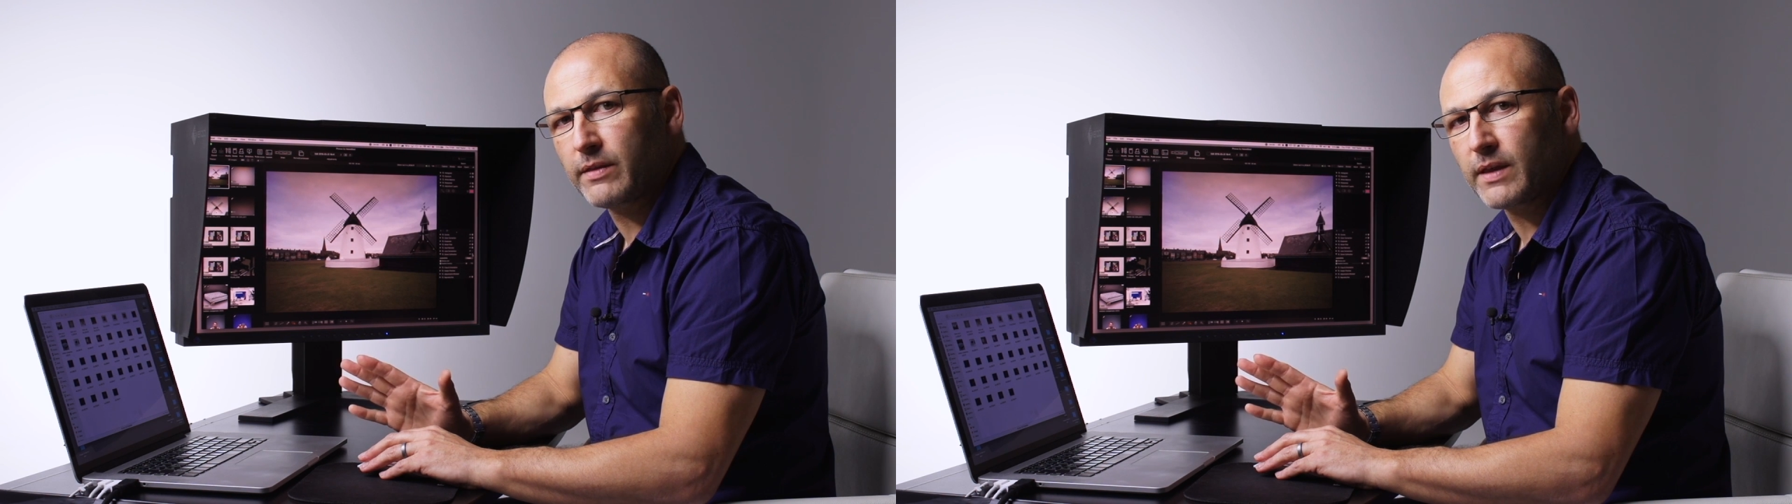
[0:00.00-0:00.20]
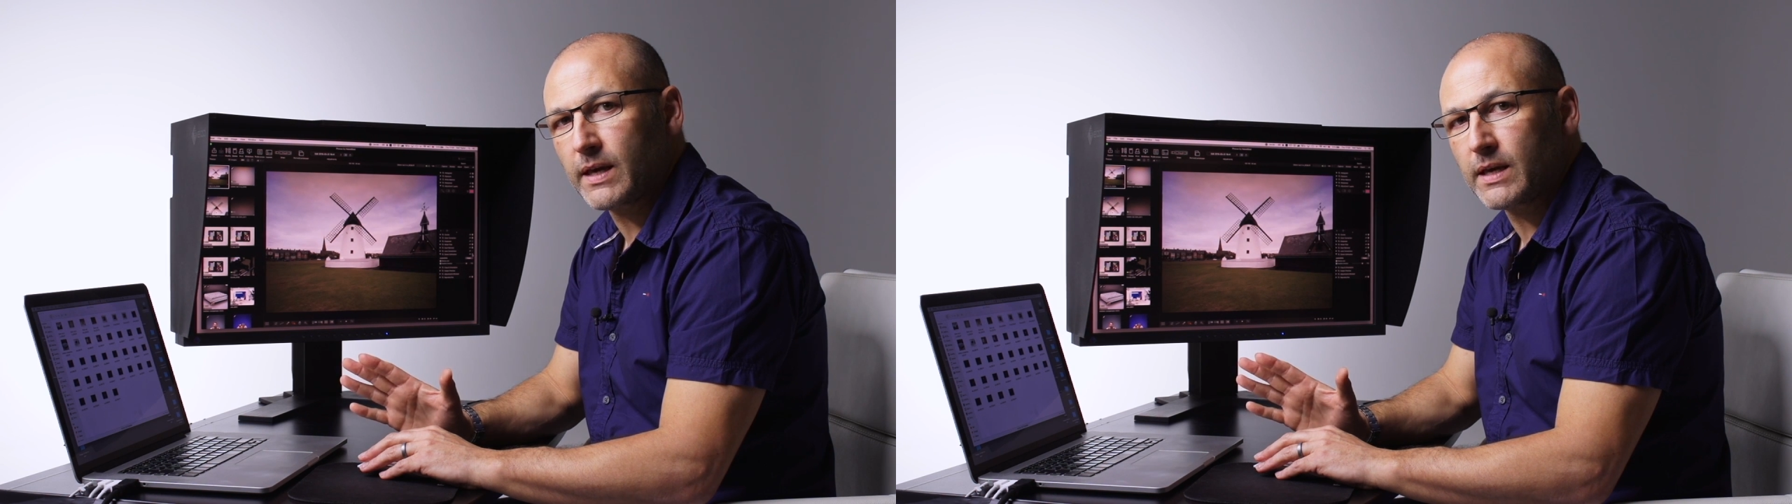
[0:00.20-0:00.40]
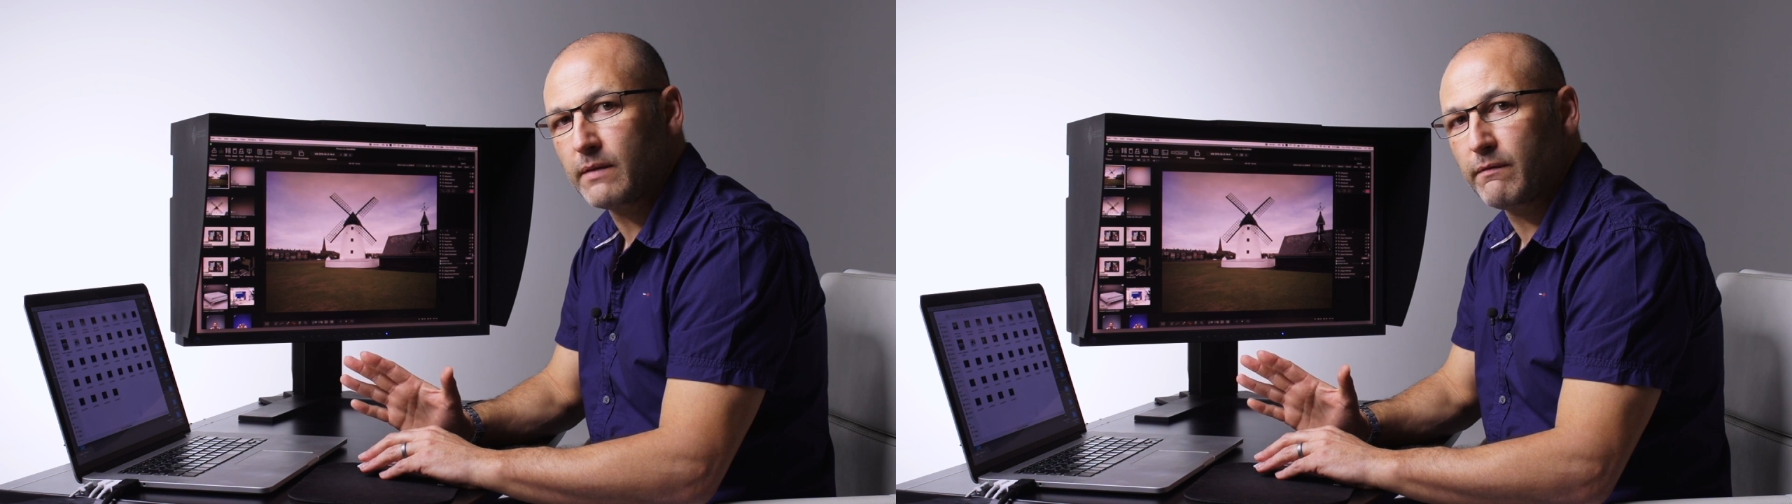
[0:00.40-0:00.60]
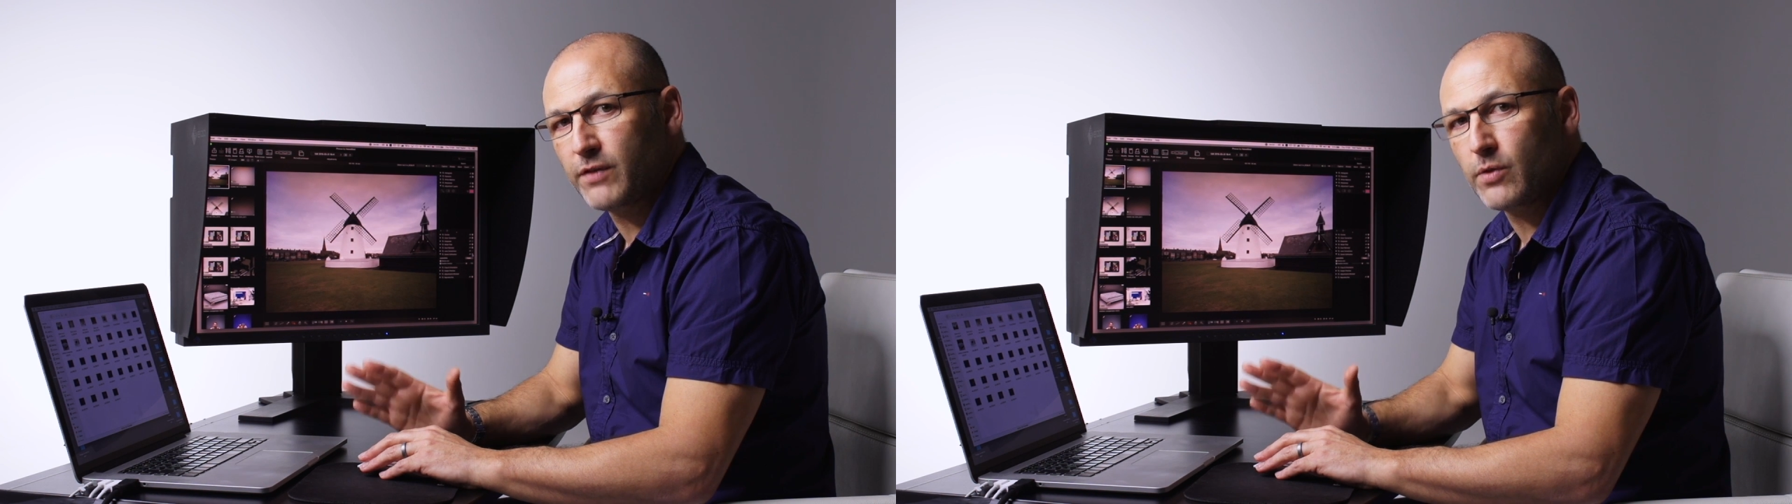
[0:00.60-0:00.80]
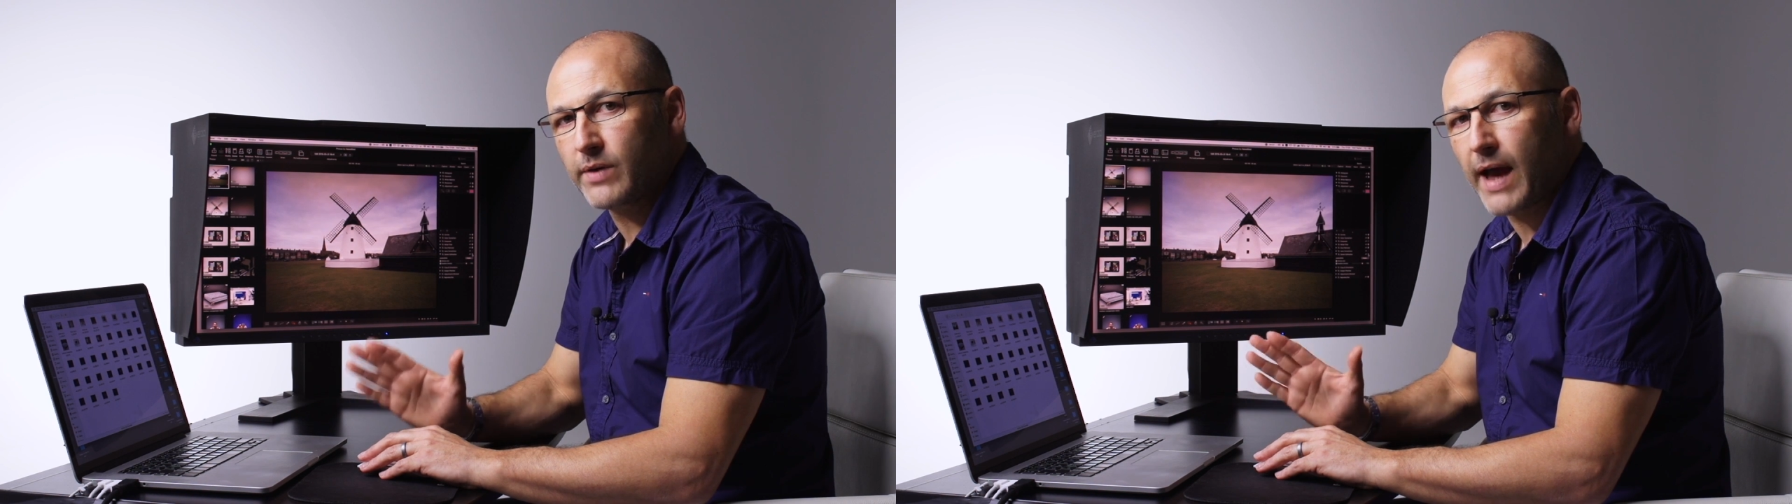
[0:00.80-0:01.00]
the
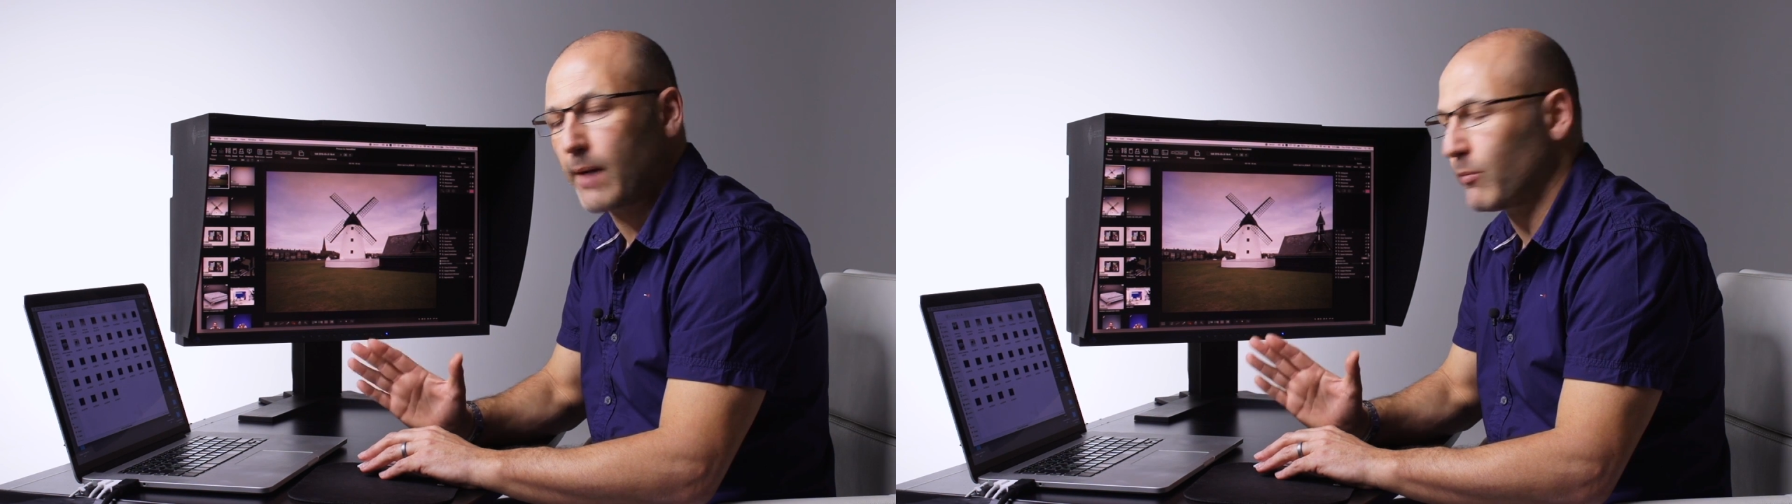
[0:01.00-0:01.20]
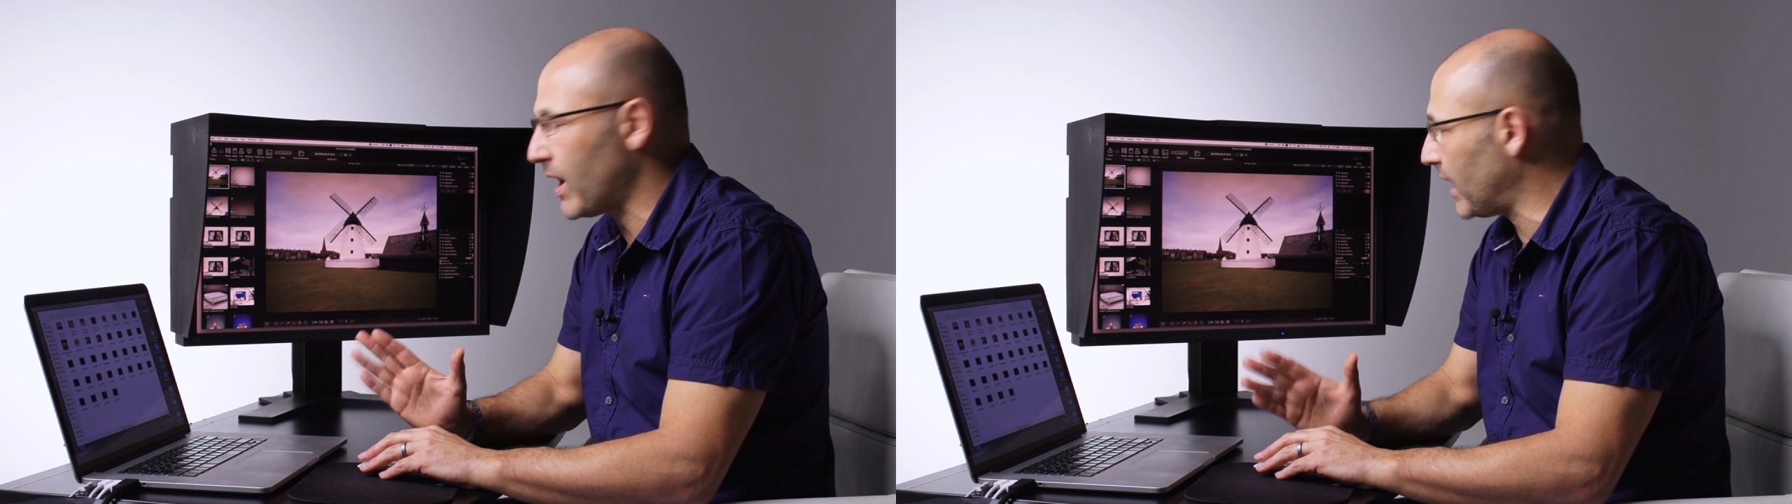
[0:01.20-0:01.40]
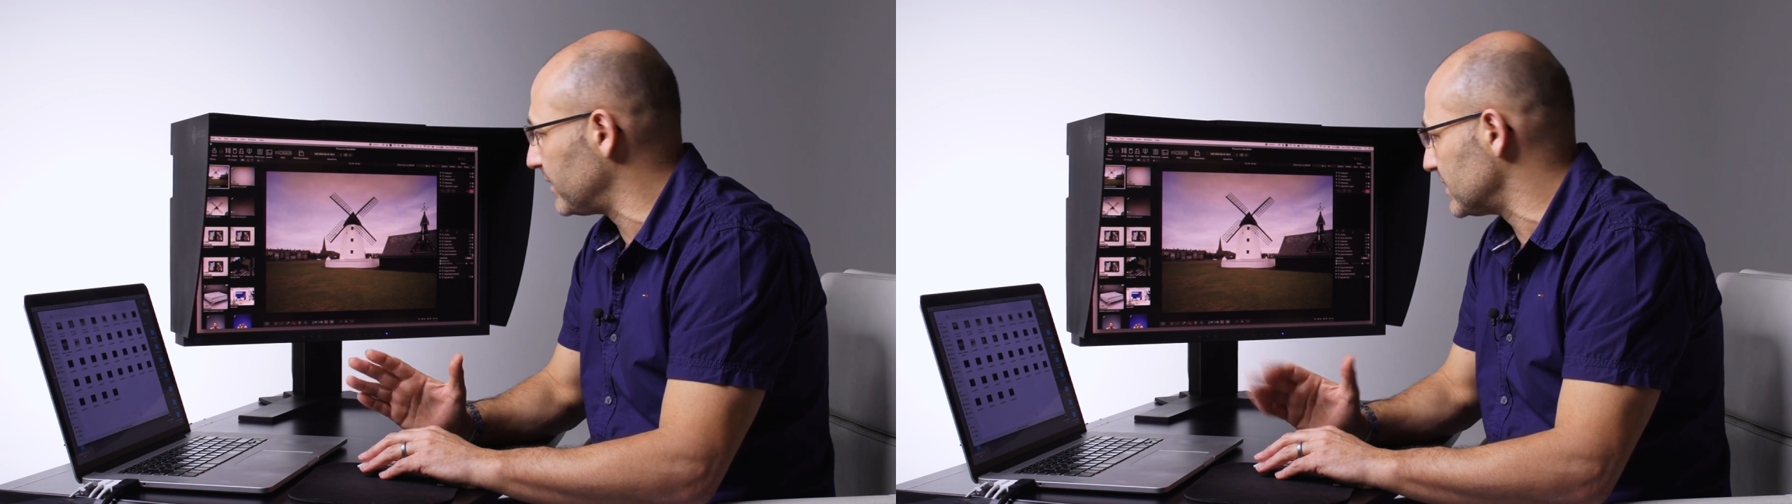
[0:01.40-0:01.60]
view camera and the